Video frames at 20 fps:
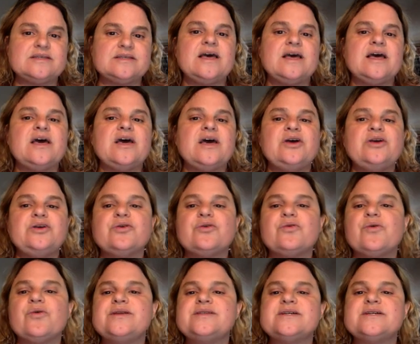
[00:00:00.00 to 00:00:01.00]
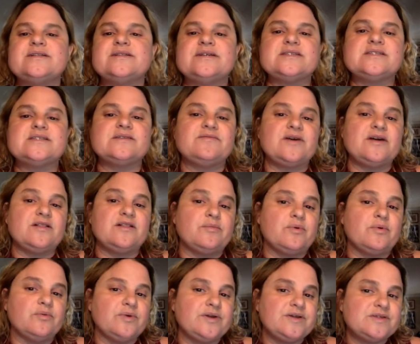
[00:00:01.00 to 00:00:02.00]
You're going to list available
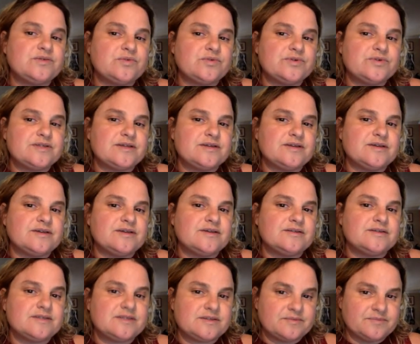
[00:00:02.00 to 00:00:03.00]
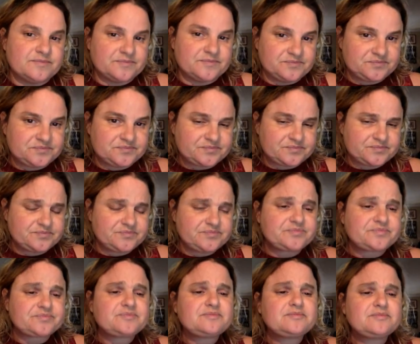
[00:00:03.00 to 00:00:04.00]
resources
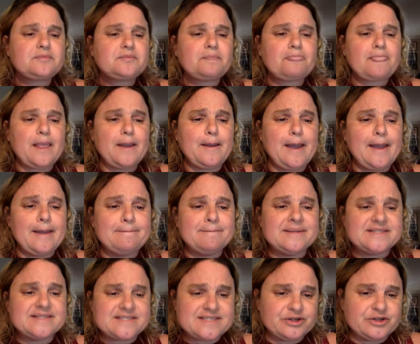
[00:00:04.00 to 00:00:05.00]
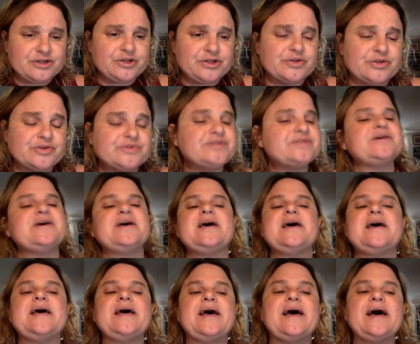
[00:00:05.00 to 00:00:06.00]
and materials,
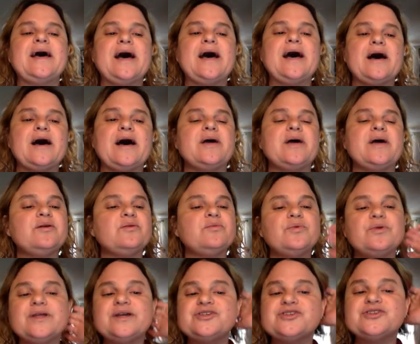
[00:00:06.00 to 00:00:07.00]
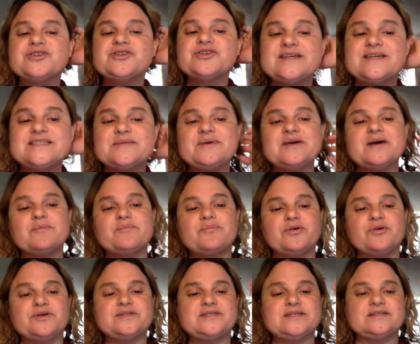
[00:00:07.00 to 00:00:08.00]
and it really just needs to be a
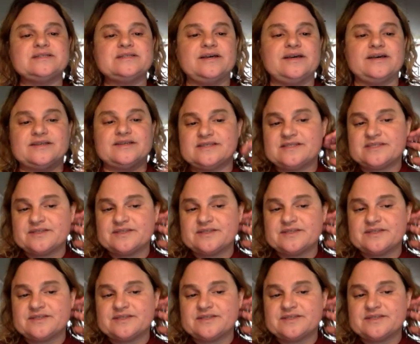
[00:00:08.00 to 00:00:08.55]
bulleted list.